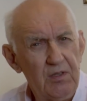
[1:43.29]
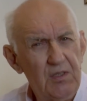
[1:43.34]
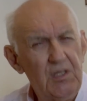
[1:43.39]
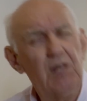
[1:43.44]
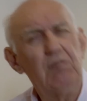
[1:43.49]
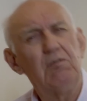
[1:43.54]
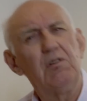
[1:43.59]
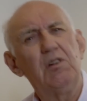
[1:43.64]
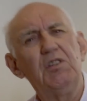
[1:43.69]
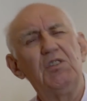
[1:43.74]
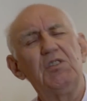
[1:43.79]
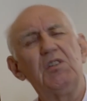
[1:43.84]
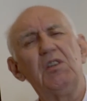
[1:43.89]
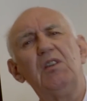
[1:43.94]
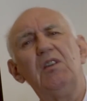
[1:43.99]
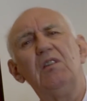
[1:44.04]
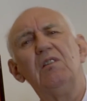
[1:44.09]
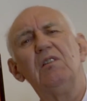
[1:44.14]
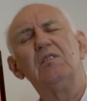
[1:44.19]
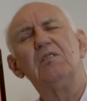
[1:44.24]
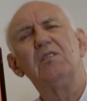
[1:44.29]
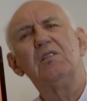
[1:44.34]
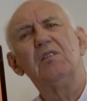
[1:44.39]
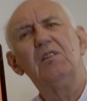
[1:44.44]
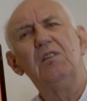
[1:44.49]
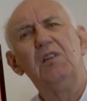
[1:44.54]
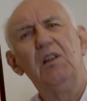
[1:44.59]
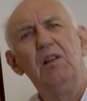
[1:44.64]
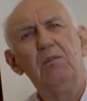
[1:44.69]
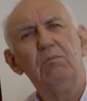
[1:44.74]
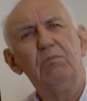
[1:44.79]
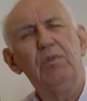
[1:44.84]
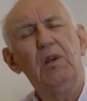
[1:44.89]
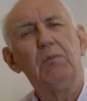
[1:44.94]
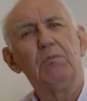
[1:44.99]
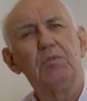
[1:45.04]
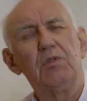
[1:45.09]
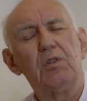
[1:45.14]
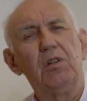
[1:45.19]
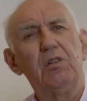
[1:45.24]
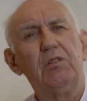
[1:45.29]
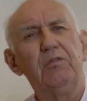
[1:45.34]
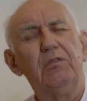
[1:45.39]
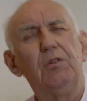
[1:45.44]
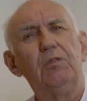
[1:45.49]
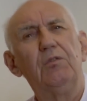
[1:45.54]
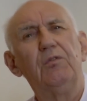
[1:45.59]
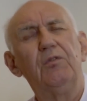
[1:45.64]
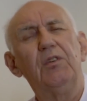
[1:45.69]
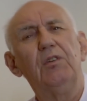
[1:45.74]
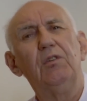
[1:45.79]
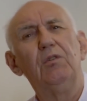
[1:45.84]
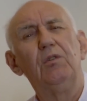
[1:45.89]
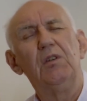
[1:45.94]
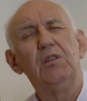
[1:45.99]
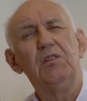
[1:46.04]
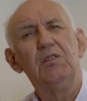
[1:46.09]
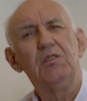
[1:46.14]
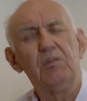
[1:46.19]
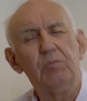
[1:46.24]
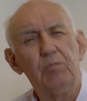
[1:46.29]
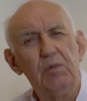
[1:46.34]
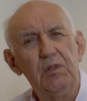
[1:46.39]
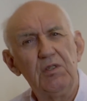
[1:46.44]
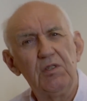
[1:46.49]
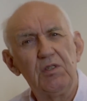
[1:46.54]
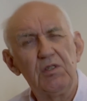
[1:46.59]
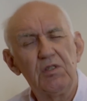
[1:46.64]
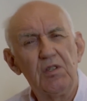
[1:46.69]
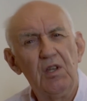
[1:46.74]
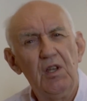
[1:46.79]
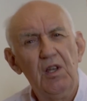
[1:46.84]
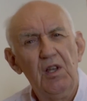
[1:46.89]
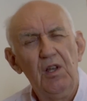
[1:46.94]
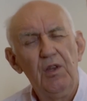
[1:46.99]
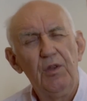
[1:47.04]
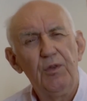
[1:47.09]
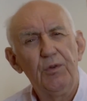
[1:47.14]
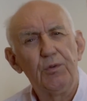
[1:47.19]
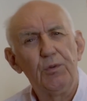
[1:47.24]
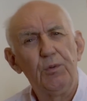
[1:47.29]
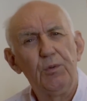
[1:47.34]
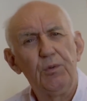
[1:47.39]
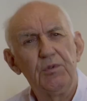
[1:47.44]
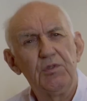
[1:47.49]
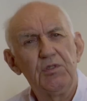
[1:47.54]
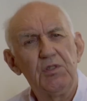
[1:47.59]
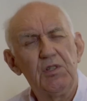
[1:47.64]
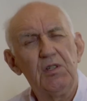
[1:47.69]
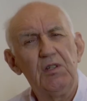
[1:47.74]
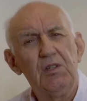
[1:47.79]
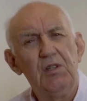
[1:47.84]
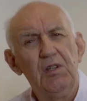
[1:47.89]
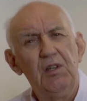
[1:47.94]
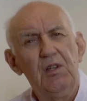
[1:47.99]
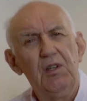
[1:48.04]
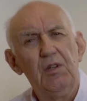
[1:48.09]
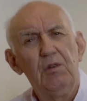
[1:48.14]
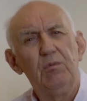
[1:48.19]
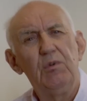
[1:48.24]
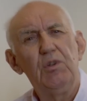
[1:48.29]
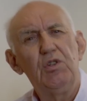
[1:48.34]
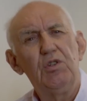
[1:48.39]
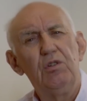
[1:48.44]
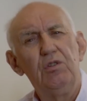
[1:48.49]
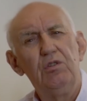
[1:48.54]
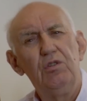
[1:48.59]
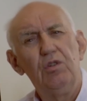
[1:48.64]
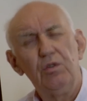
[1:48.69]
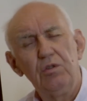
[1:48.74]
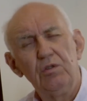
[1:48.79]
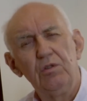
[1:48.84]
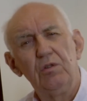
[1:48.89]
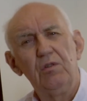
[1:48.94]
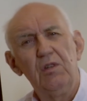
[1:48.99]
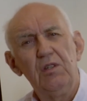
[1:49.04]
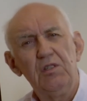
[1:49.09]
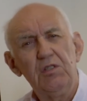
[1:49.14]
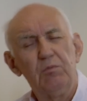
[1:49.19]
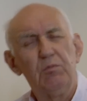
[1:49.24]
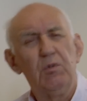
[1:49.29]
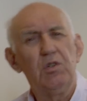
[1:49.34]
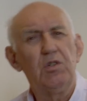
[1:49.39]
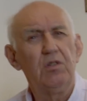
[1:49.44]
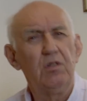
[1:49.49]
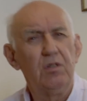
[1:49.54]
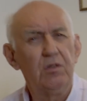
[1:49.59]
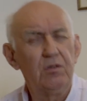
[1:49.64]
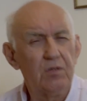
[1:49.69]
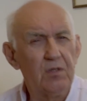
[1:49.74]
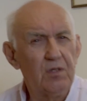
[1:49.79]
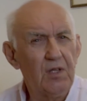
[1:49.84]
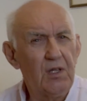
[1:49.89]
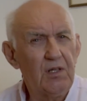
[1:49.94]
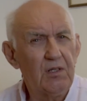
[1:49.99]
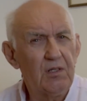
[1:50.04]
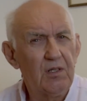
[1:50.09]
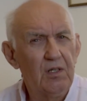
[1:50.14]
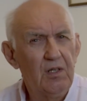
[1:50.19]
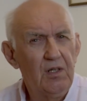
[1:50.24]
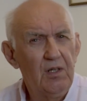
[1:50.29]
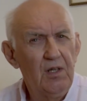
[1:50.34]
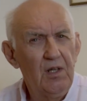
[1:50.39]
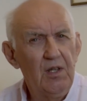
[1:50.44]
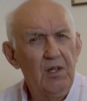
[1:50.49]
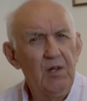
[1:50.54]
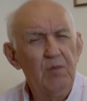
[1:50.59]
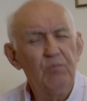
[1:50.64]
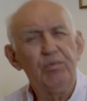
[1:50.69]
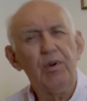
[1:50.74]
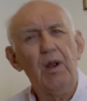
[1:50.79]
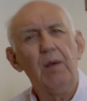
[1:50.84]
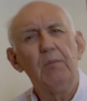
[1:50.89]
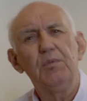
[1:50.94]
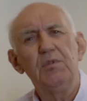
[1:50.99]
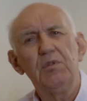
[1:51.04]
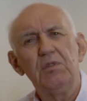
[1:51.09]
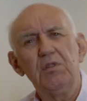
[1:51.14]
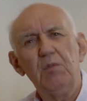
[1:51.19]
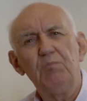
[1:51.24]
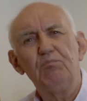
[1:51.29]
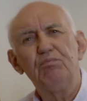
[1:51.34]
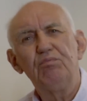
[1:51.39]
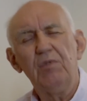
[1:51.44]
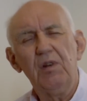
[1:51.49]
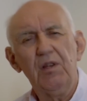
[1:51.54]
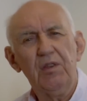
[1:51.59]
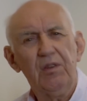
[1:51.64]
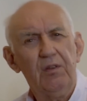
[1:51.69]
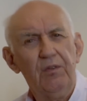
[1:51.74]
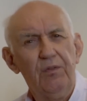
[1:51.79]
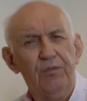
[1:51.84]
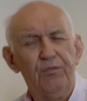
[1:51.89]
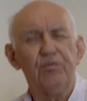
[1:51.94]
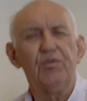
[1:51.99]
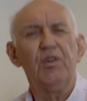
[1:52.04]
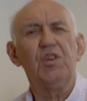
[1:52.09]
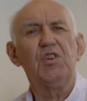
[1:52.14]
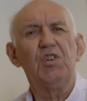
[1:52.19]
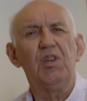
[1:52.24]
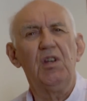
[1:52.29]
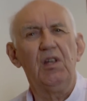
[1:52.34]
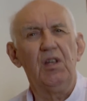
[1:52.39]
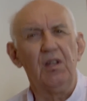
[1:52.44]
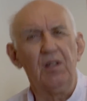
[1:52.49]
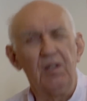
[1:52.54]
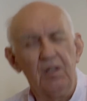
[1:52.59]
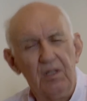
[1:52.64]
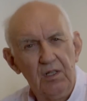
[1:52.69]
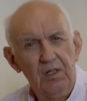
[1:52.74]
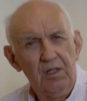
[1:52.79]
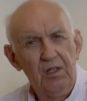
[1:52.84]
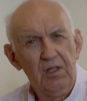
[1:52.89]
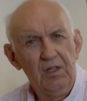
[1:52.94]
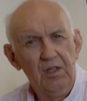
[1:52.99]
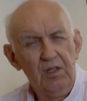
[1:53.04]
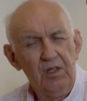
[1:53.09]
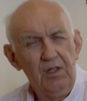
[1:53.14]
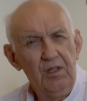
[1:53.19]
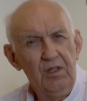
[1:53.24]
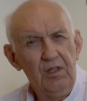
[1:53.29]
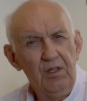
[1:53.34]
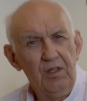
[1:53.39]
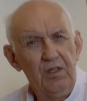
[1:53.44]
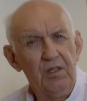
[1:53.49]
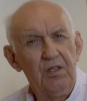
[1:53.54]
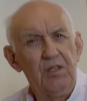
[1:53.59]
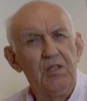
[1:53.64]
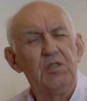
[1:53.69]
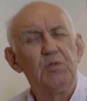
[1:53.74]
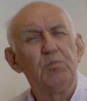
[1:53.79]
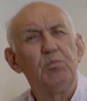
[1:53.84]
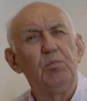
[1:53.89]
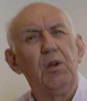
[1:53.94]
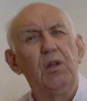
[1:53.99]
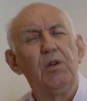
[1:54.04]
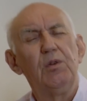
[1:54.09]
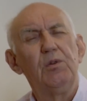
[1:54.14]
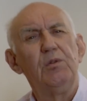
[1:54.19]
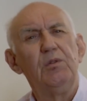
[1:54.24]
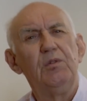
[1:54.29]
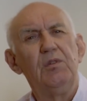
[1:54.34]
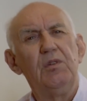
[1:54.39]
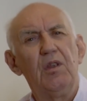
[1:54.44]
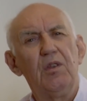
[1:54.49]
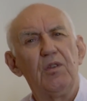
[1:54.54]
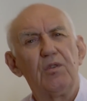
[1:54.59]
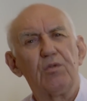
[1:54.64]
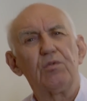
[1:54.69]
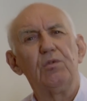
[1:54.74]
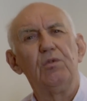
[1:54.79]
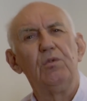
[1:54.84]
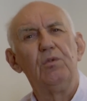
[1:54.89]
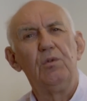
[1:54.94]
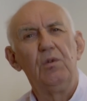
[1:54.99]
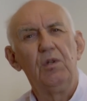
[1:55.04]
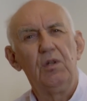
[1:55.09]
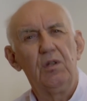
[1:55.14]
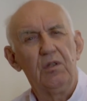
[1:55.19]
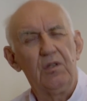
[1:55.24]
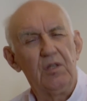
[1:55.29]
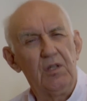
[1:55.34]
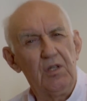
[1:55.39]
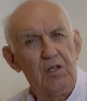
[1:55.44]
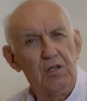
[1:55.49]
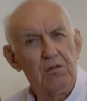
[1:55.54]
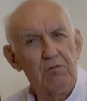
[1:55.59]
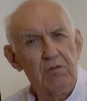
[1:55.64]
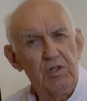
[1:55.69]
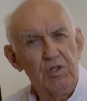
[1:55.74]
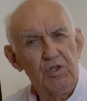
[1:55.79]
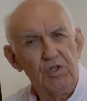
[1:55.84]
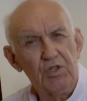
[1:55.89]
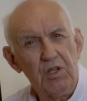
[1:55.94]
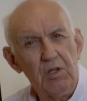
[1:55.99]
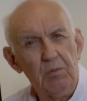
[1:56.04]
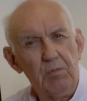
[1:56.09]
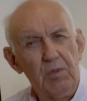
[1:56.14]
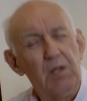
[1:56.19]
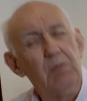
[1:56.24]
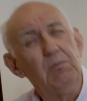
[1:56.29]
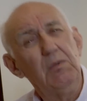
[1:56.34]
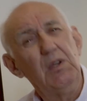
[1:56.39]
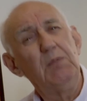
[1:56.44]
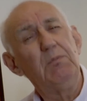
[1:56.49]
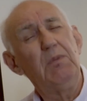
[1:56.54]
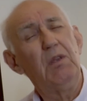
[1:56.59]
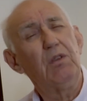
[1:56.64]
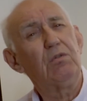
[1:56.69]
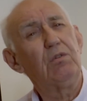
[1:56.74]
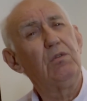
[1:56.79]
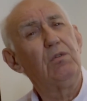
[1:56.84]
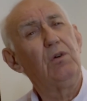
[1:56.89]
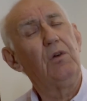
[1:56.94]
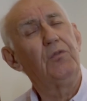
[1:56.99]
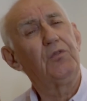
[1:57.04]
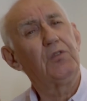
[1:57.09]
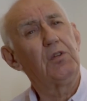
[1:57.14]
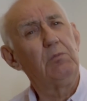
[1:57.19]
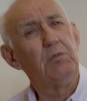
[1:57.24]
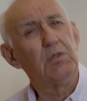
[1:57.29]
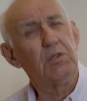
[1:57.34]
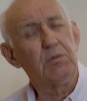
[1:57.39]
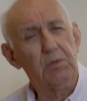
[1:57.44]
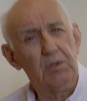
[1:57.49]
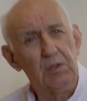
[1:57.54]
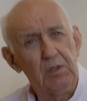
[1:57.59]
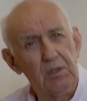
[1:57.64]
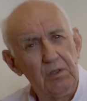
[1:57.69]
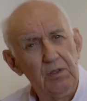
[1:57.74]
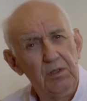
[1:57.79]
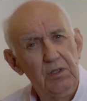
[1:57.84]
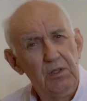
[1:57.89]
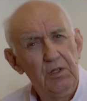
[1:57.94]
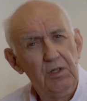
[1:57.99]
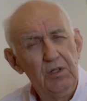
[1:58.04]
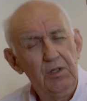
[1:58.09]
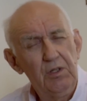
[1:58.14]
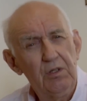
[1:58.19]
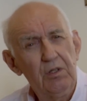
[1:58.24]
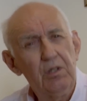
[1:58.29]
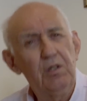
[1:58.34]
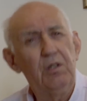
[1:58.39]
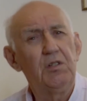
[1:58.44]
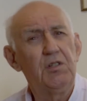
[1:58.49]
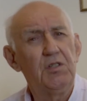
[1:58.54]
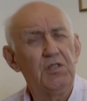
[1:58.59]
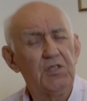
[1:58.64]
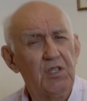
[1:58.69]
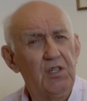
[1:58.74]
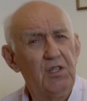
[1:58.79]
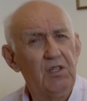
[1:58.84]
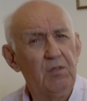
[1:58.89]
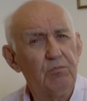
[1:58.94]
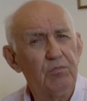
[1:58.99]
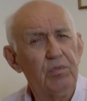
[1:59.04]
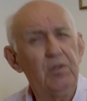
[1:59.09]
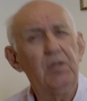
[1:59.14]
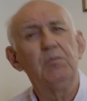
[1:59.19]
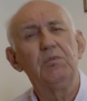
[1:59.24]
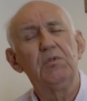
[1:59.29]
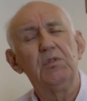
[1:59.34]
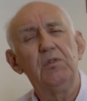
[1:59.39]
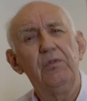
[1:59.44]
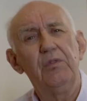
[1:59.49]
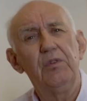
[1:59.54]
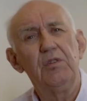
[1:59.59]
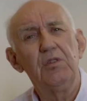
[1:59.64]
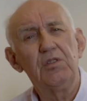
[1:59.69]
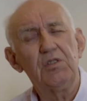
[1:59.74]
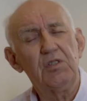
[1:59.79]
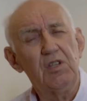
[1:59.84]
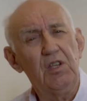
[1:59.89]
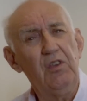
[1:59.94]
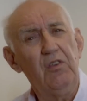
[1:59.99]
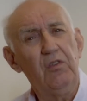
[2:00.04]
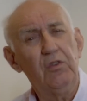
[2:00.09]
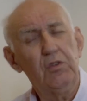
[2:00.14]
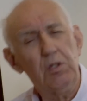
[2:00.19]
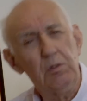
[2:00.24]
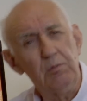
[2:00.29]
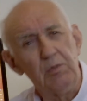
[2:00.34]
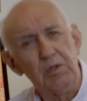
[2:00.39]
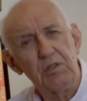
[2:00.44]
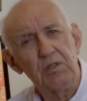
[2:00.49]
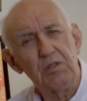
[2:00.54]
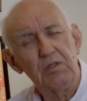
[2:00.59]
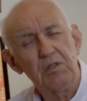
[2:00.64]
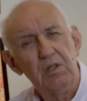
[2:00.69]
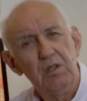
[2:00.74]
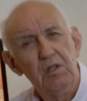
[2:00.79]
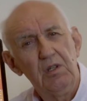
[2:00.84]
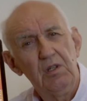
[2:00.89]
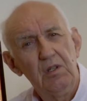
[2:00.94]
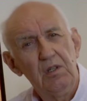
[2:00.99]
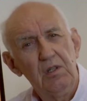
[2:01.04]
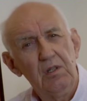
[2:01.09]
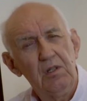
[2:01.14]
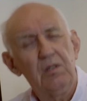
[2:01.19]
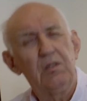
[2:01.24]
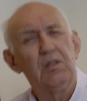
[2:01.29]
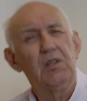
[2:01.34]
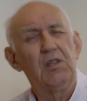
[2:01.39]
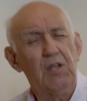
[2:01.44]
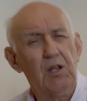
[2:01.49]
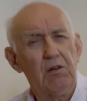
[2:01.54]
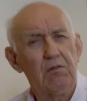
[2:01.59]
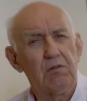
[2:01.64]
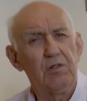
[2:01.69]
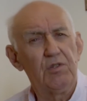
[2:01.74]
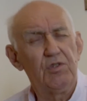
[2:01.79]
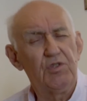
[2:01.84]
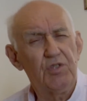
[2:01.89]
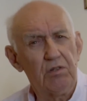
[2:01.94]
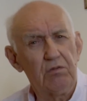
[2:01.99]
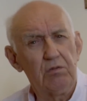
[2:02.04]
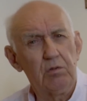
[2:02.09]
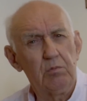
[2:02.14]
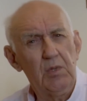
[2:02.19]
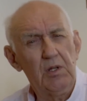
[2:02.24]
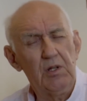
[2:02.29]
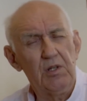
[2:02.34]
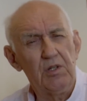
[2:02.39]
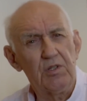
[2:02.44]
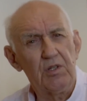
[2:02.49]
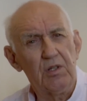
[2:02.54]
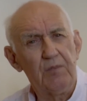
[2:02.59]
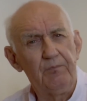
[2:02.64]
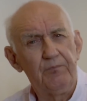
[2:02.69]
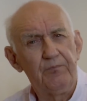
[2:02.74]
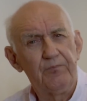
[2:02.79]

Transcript: Dare I say that uh, perhaps a lot of old fogies that once thought uh, we should not do this and we should not do that, perhaps a breath of fresh air has blown through the RSGB and maybe through Ofcom as well, courtesy perhaps of Steve Thomas, the current General Manager.